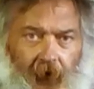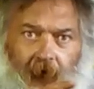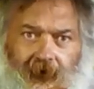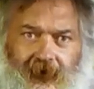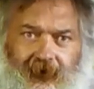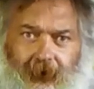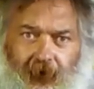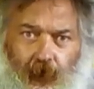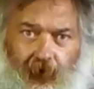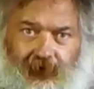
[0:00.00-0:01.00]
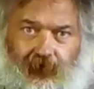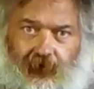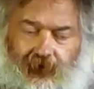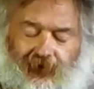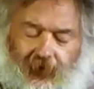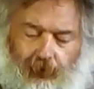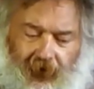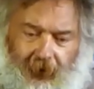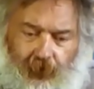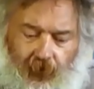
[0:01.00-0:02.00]
answer some of the questions that
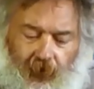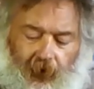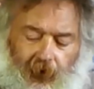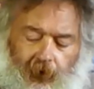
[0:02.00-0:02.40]
people